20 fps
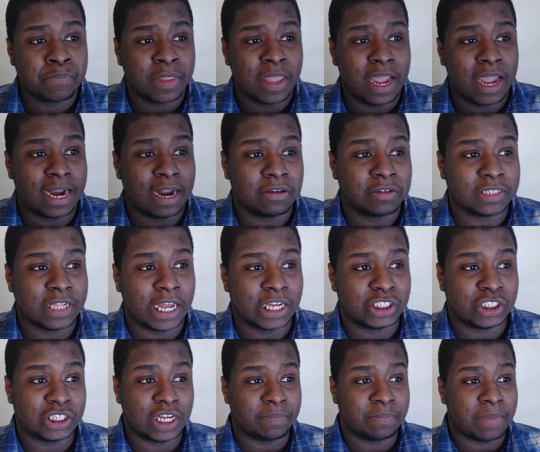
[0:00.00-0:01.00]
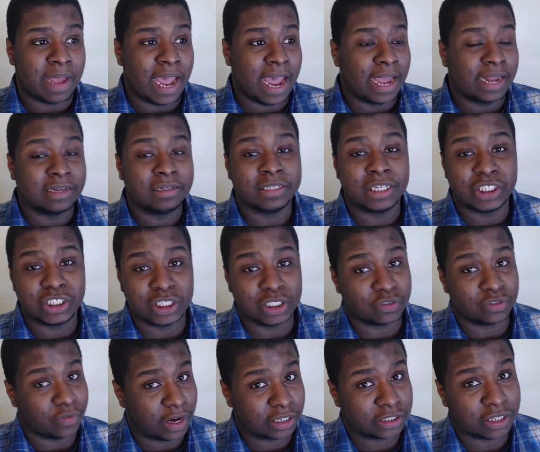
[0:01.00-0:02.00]
And I was like, shit, man, this shit is
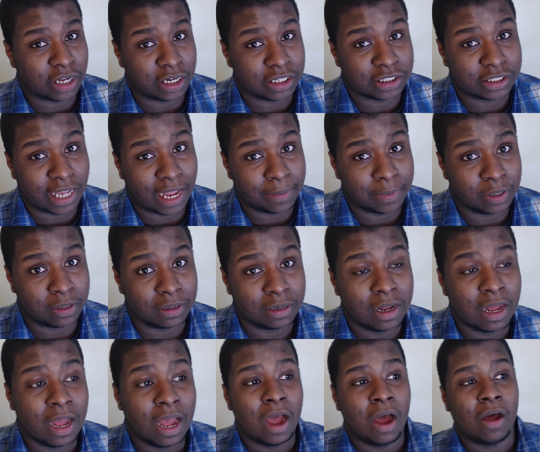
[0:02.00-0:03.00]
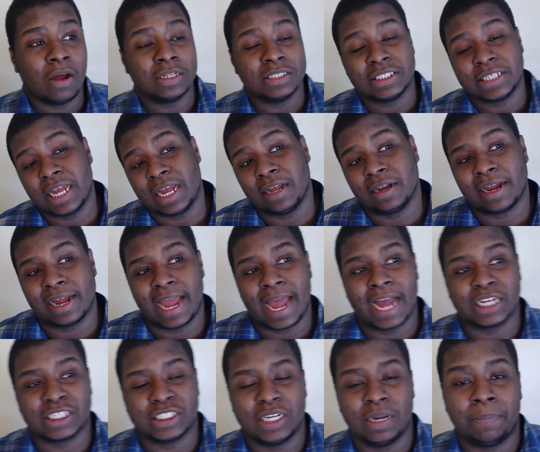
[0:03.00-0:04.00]
rock solid stable, until I
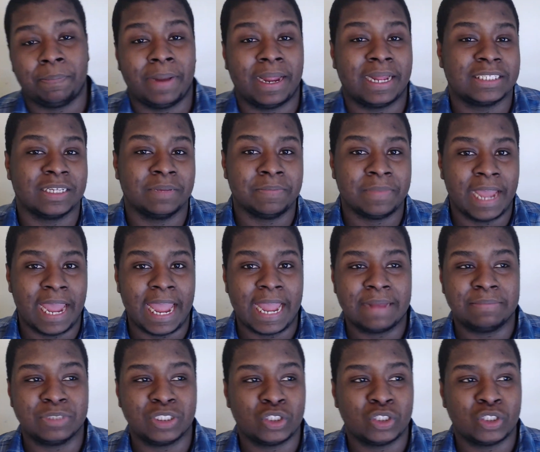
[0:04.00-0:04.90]
actually played some games.